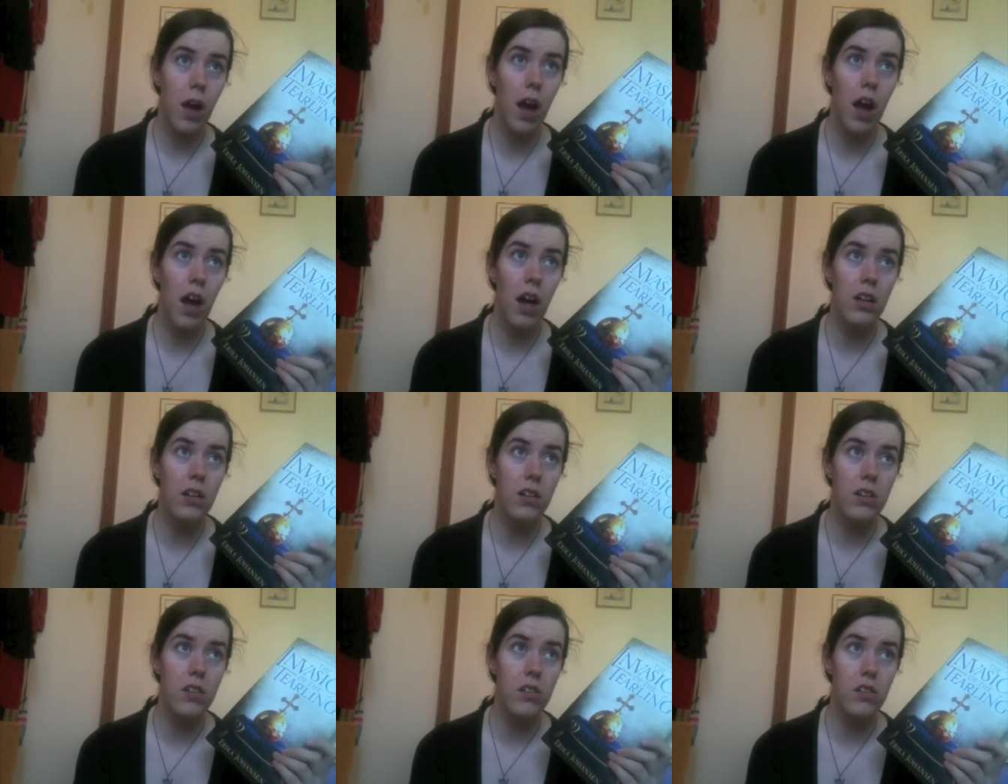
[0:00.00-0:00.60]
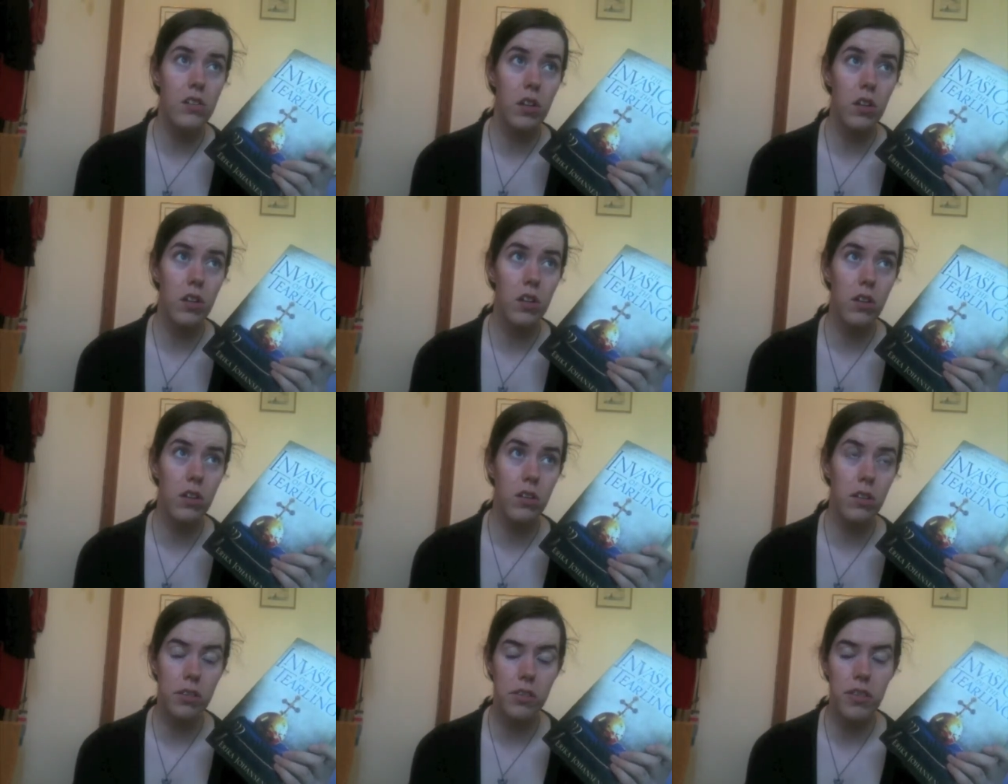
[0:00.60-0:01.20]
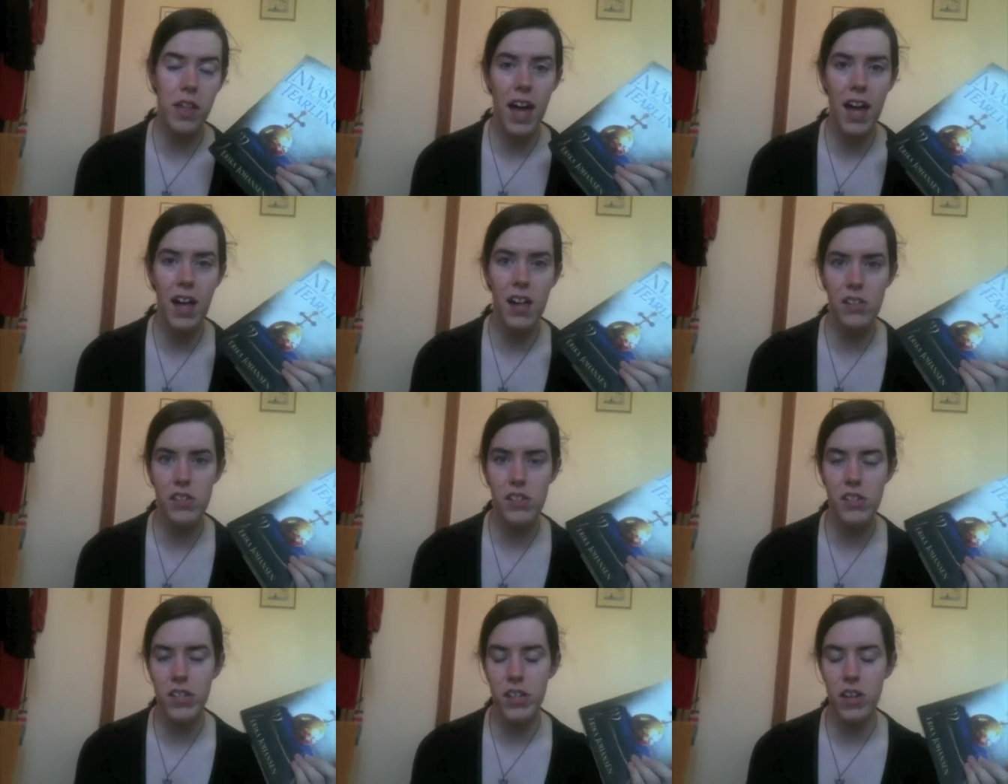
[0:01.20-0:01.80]
and
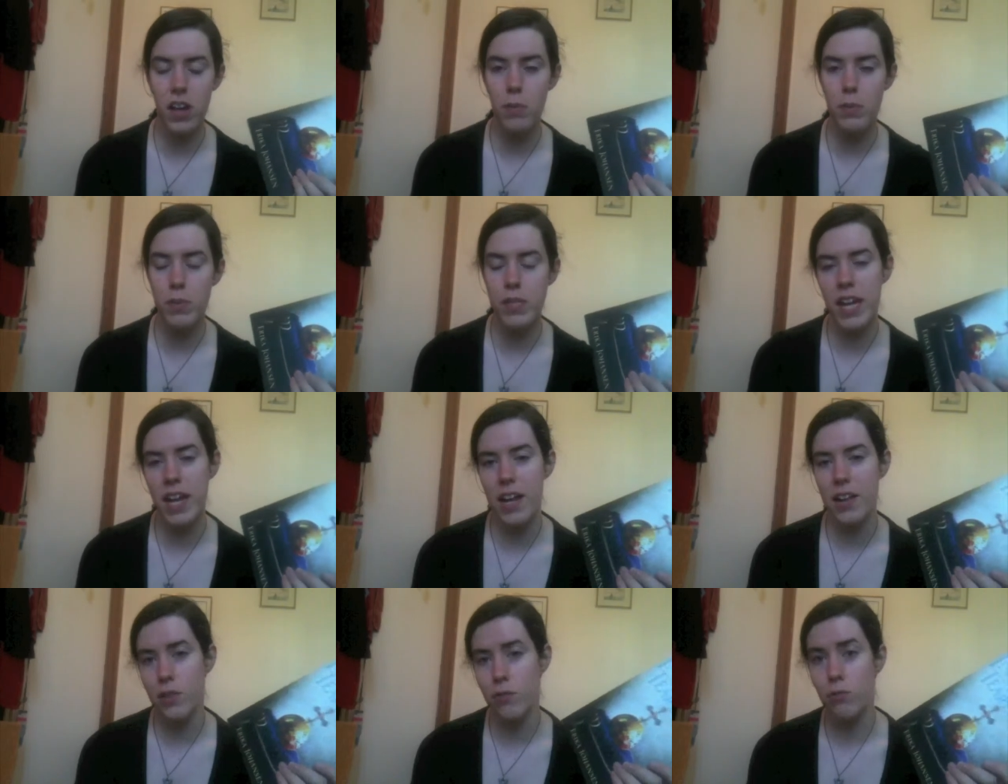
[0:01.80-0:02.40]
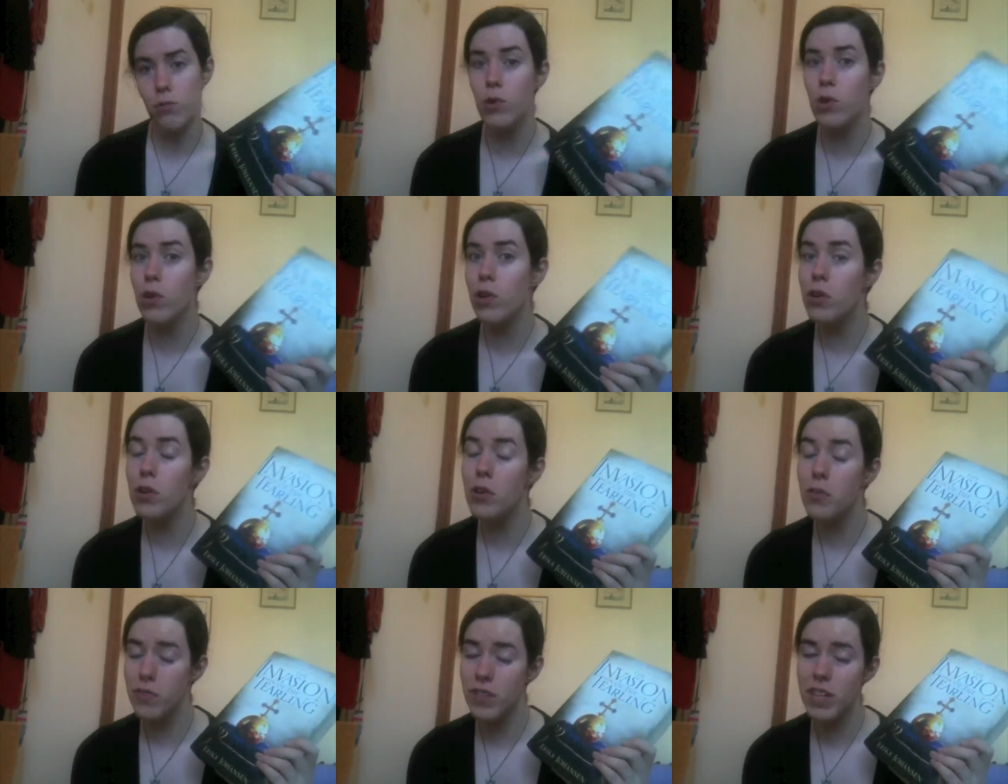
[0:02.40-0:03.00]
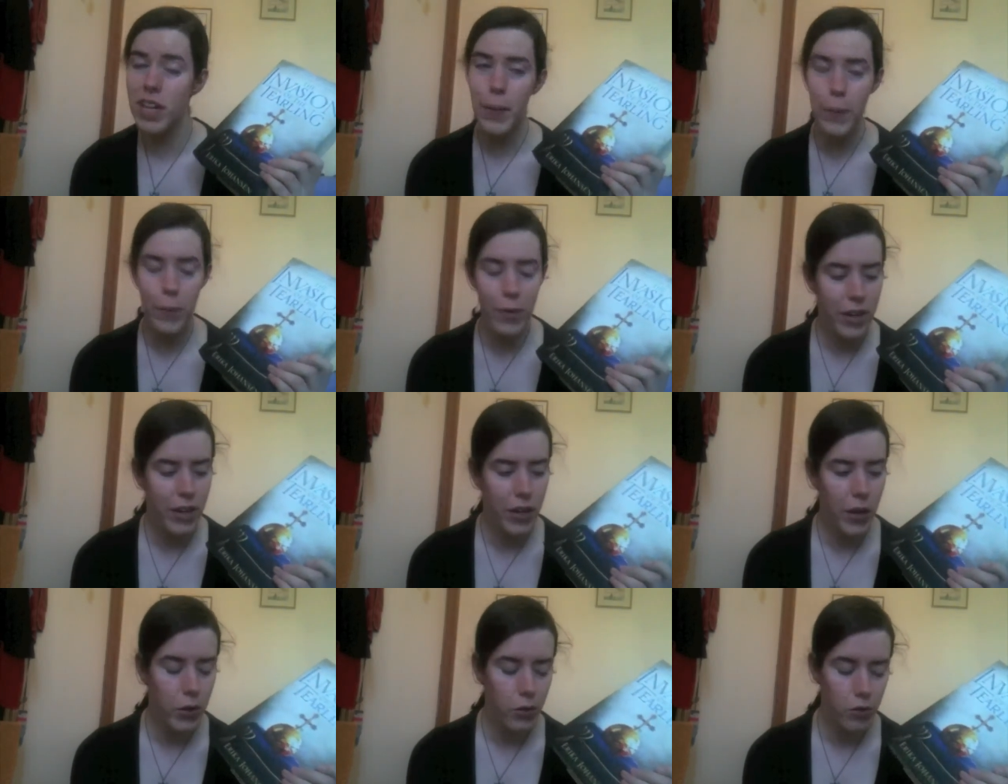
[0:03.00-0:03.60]
that upset the ruler of the
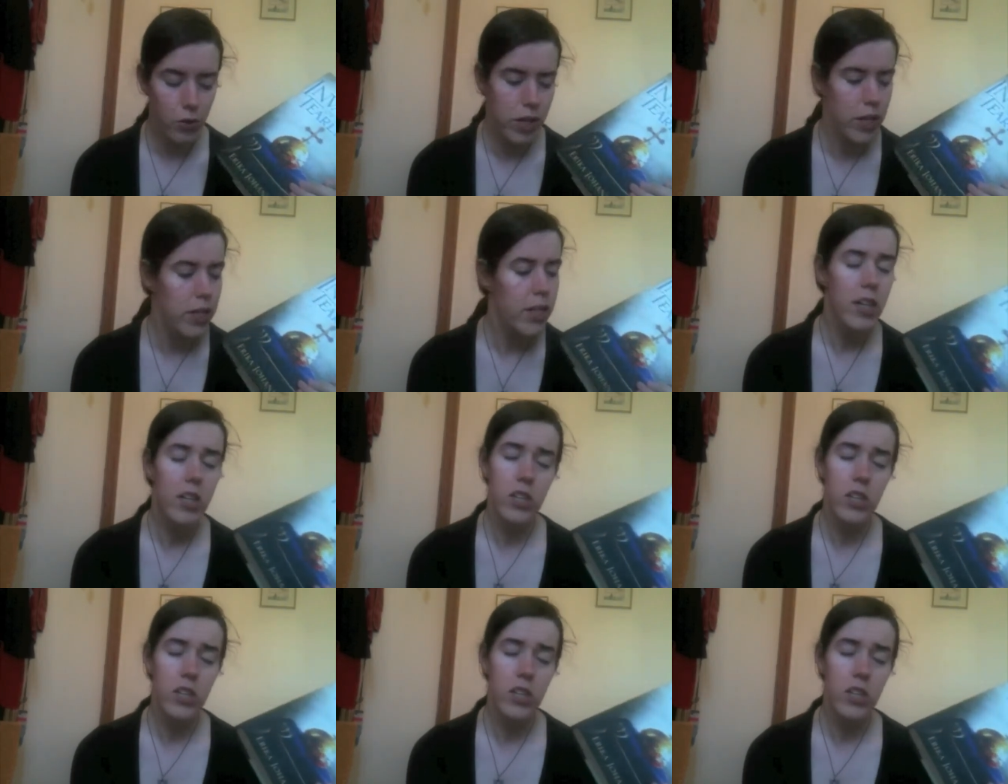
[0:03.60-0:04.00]
neighbouring country.